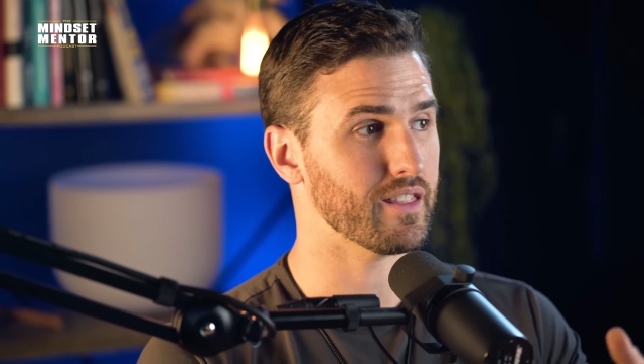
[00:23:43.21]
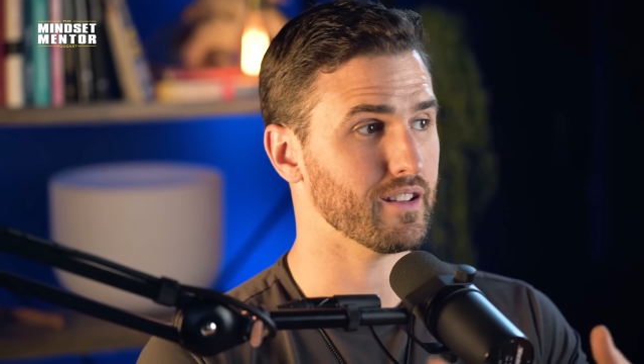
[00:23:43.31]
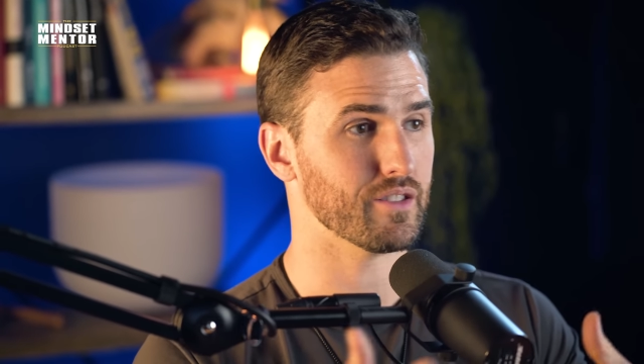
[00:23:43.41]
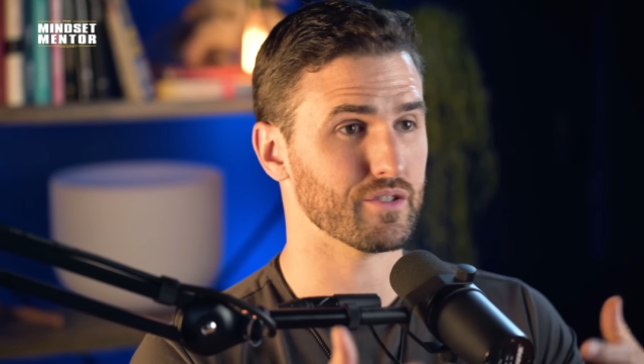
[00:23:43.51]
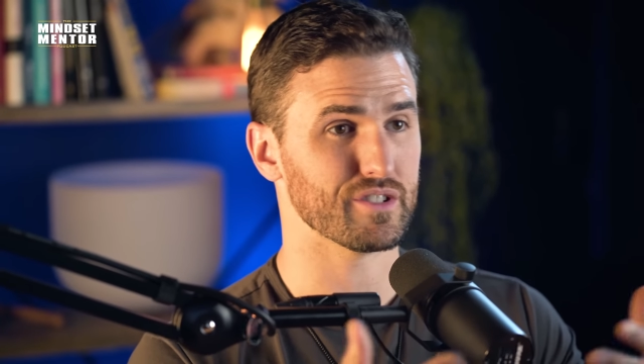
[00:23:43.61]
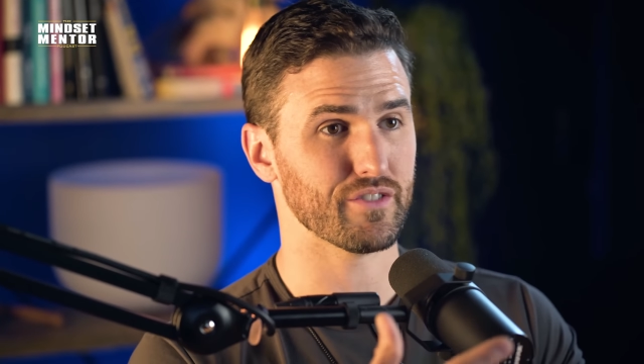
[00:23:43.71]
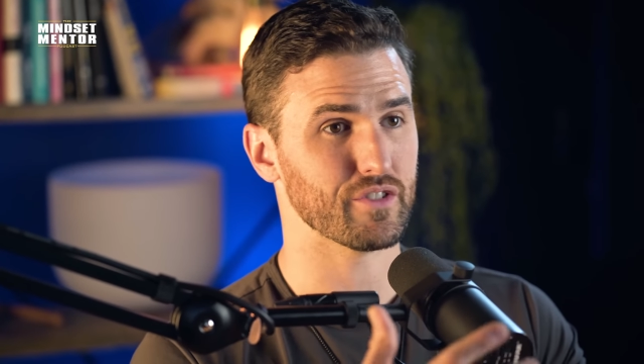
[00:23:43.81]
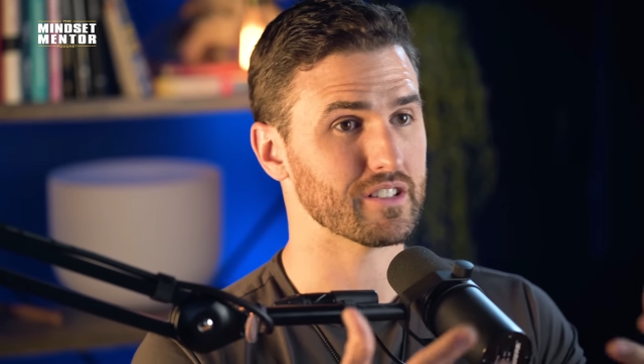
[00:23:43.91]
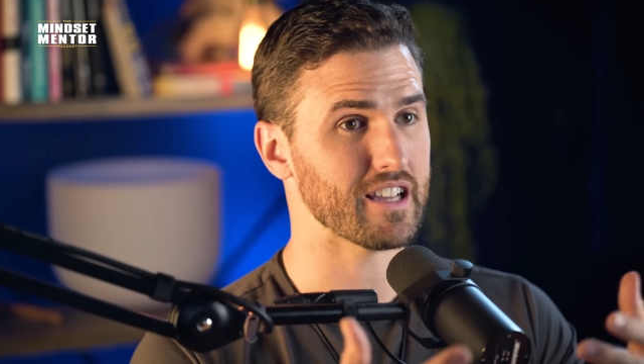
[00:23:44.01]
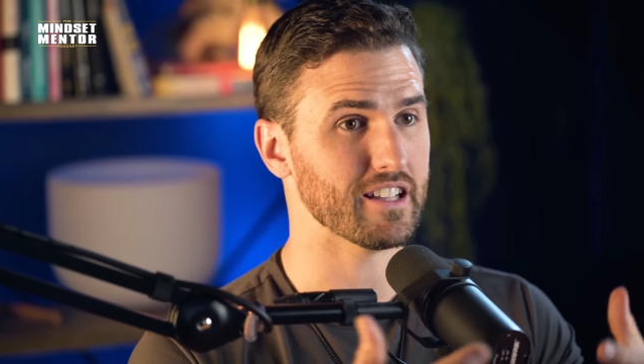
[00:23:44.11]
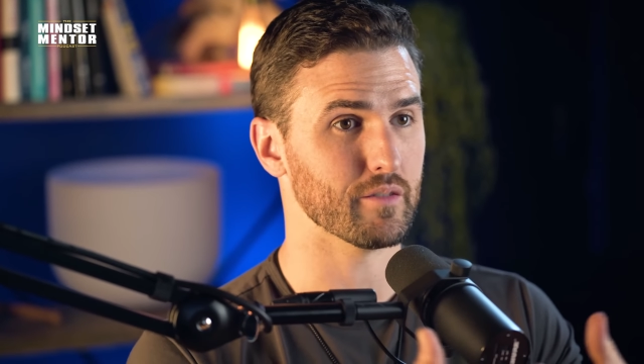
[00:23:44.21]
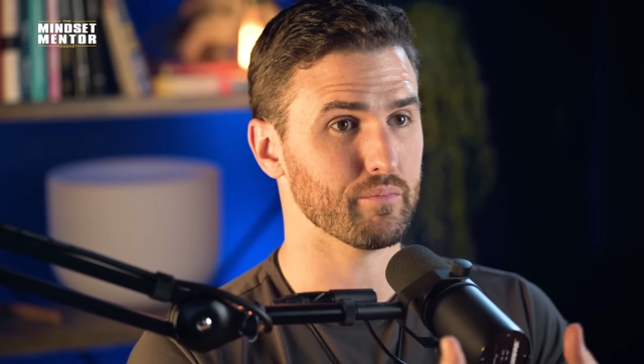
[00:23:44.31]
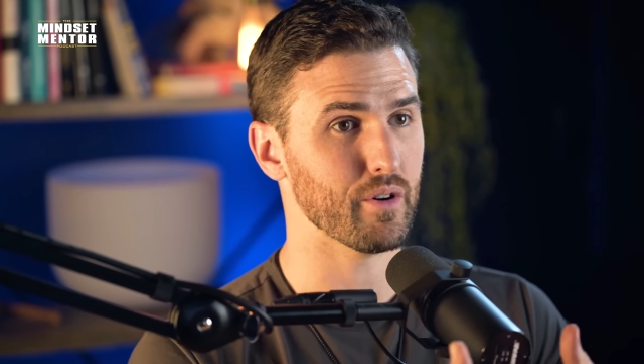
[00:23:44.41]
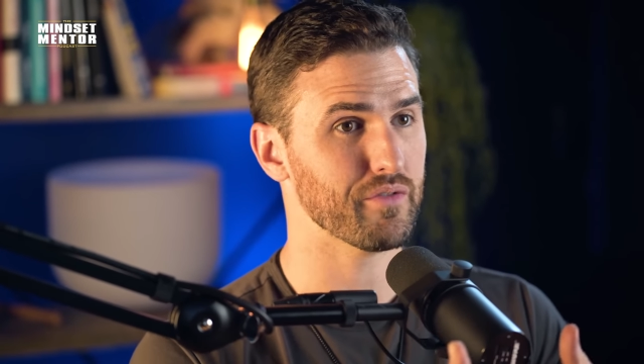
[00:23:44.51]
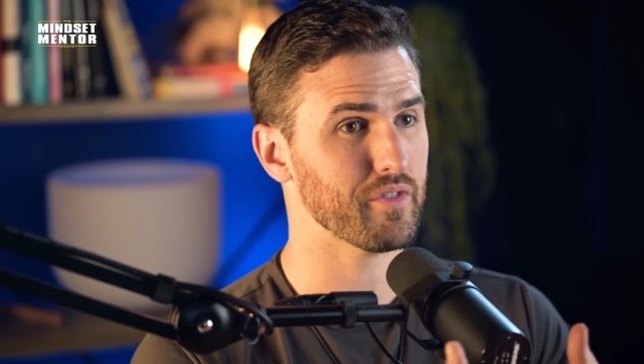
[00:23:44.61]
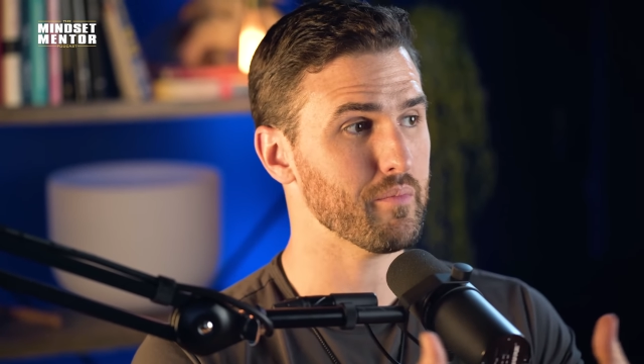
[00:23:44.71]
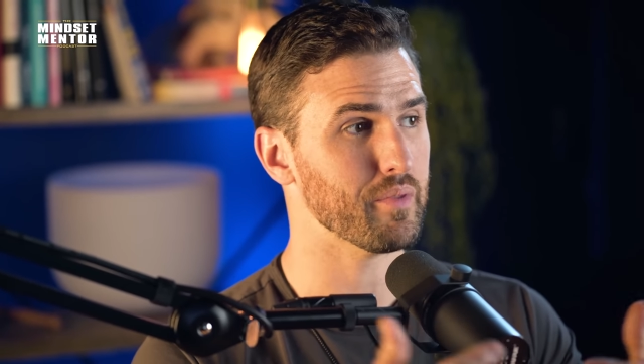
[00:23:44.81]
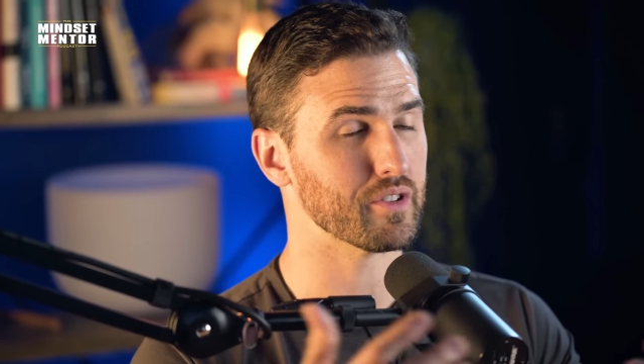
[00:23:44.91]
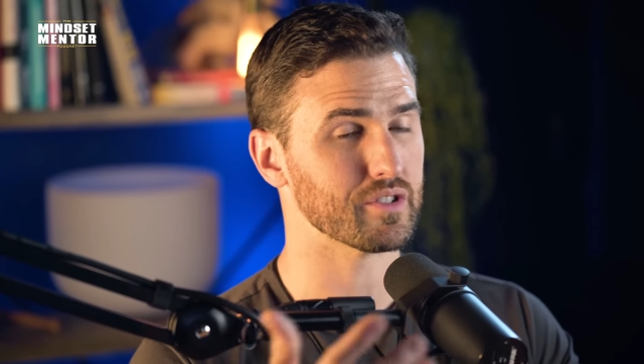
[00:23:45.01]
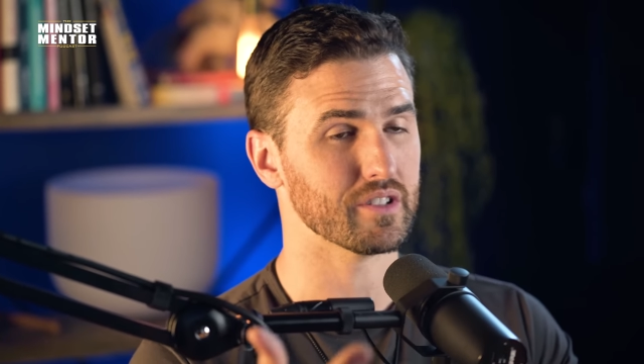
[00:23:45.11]
I think that there's different sides of both of them,
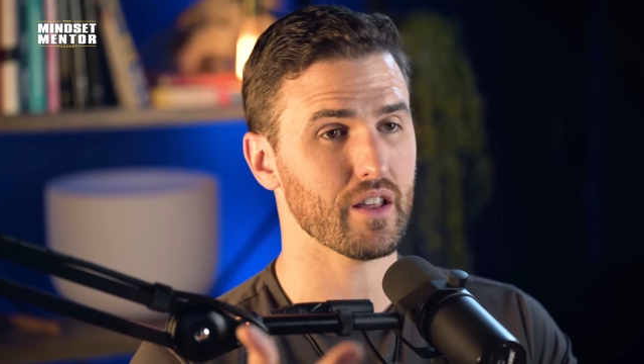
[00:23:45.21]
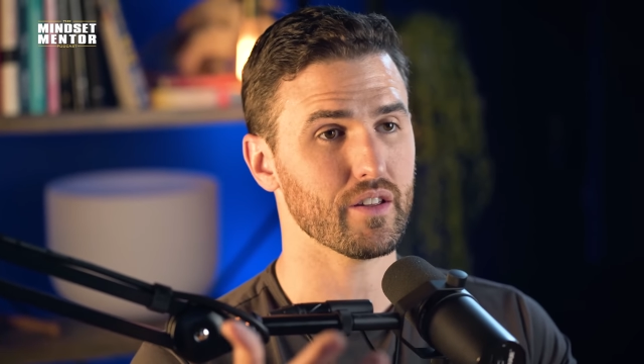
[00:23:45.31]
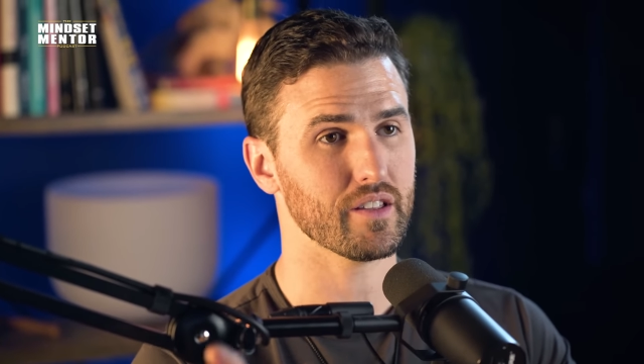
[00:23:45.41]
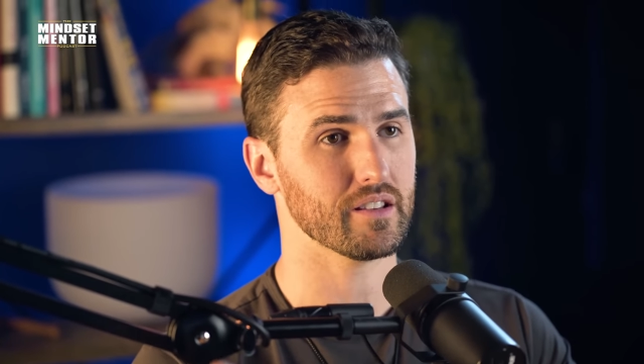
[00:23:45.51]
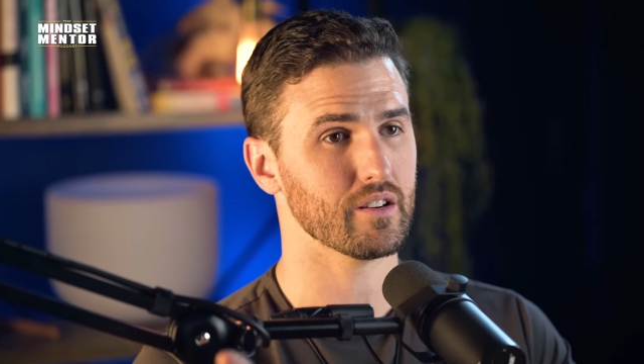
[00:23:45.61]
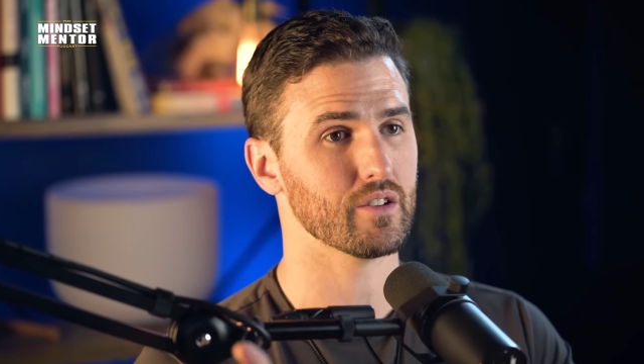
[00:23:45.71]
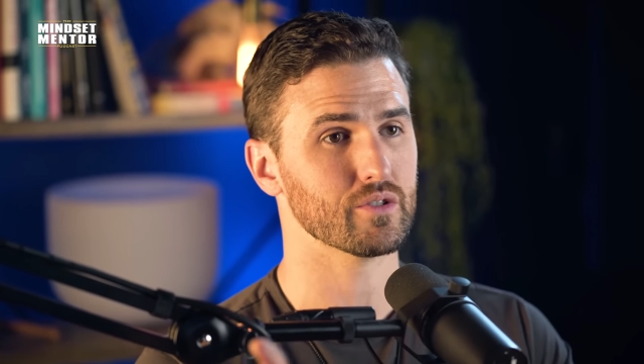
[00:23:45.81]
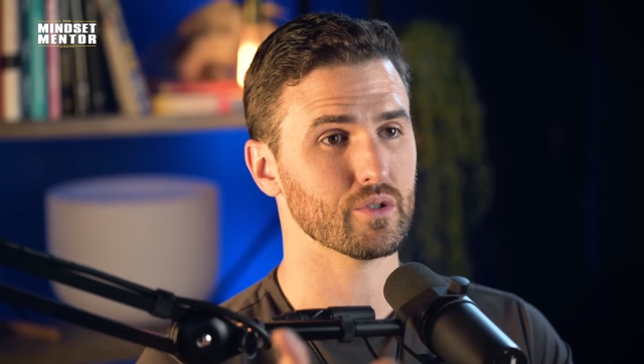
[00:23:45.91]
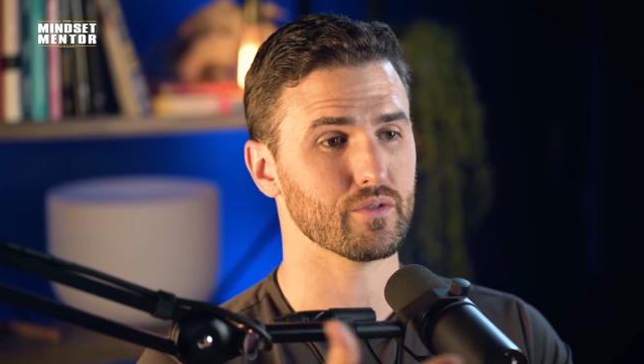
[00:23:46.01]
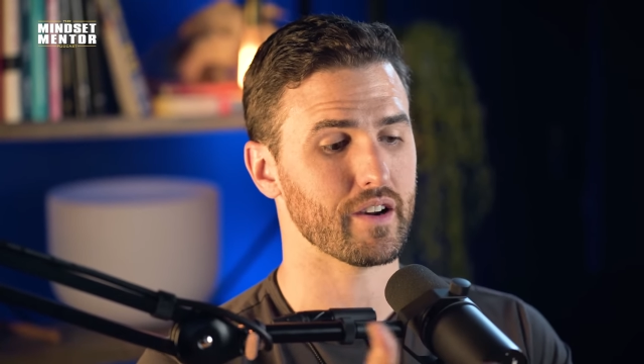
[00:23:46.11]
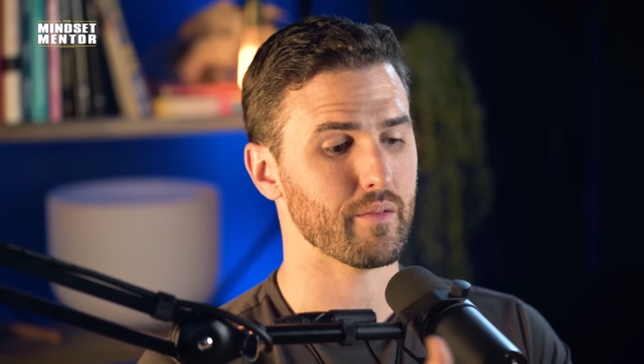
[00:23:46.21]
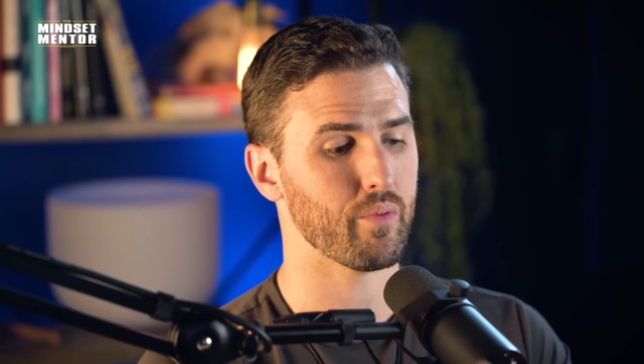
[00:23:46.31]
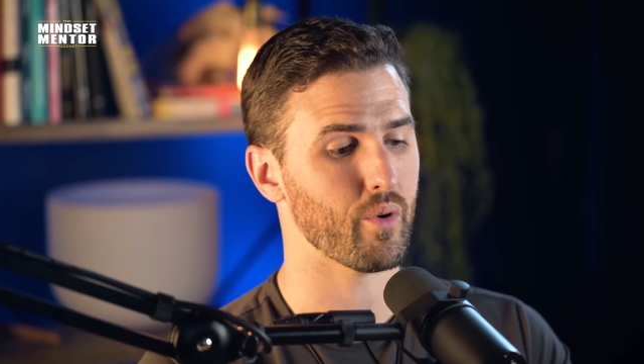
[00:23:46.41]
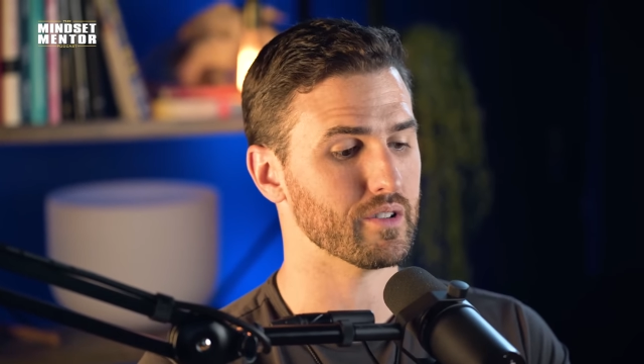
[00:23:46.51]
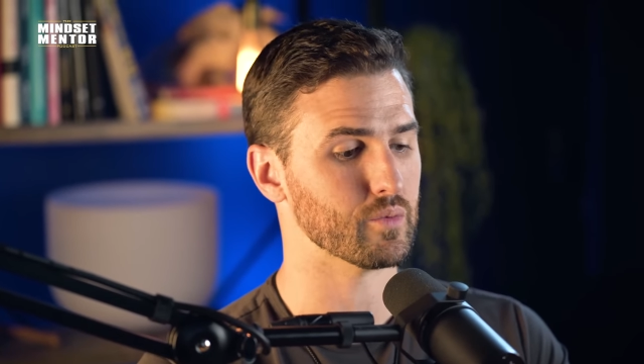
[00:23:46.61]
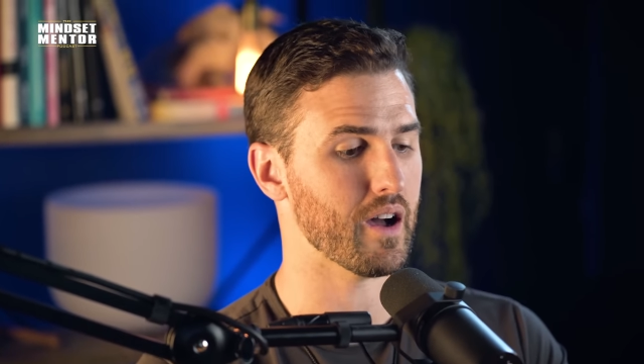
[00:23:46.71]
but there's another thing that also is very important as